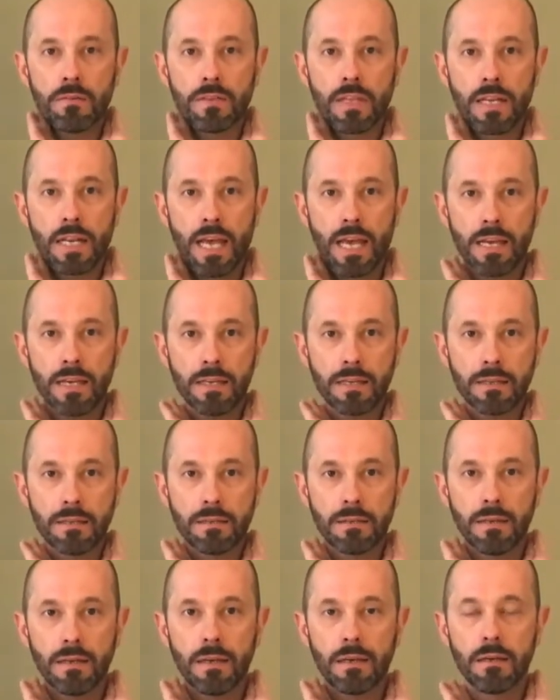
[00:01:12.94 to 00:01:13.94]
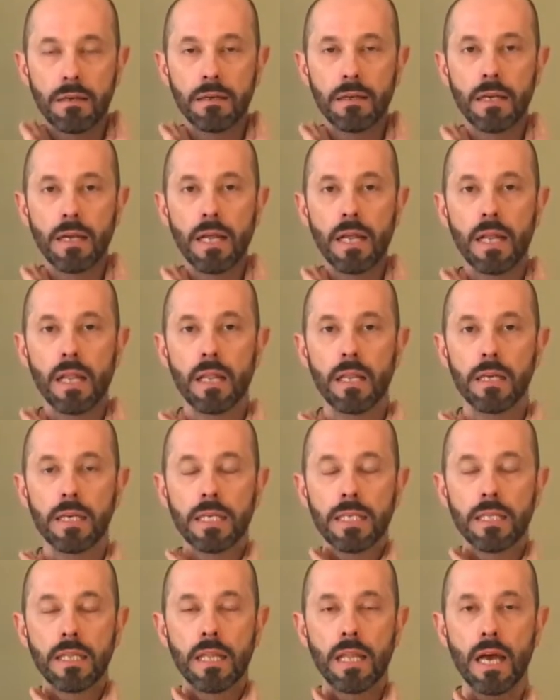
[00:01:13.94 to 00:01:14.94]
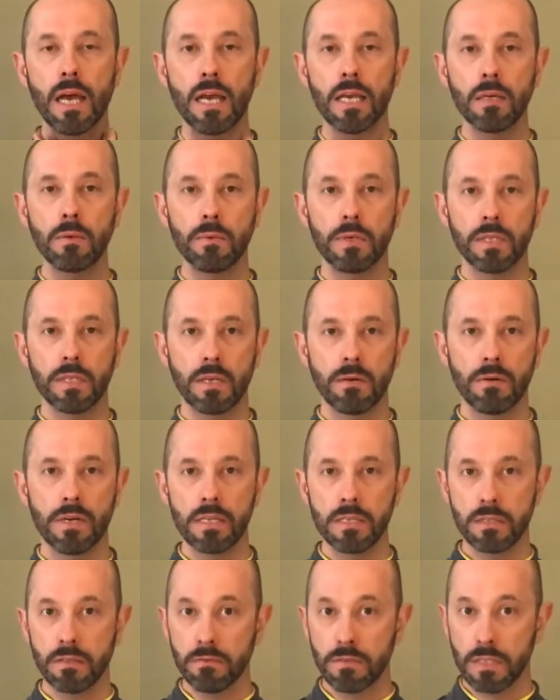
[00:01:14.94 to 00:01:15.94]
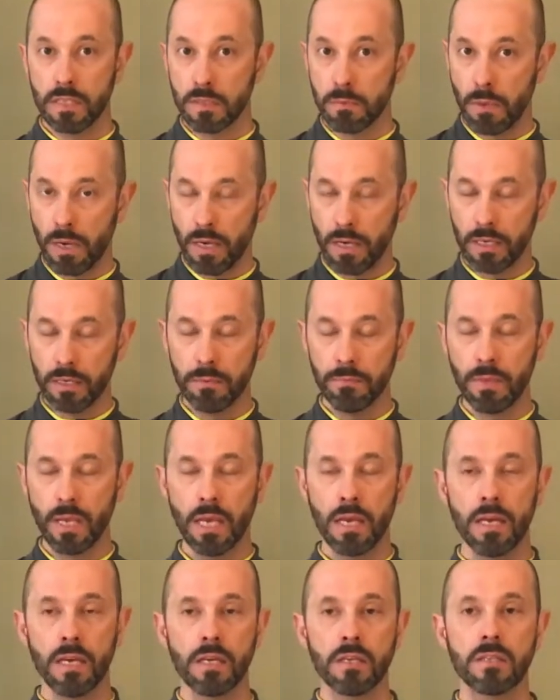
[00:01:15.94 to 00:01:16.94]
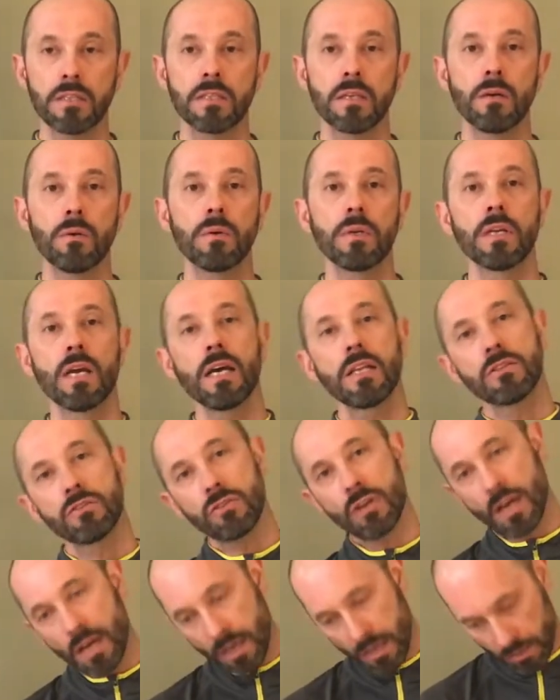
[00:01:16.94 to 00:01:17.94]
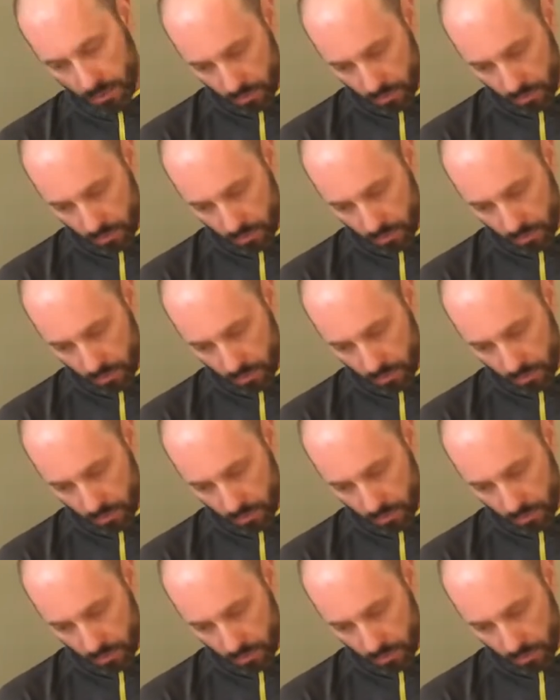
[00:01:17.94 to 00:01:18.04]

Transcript: the neck in line with the rest of the spine. So we're not trying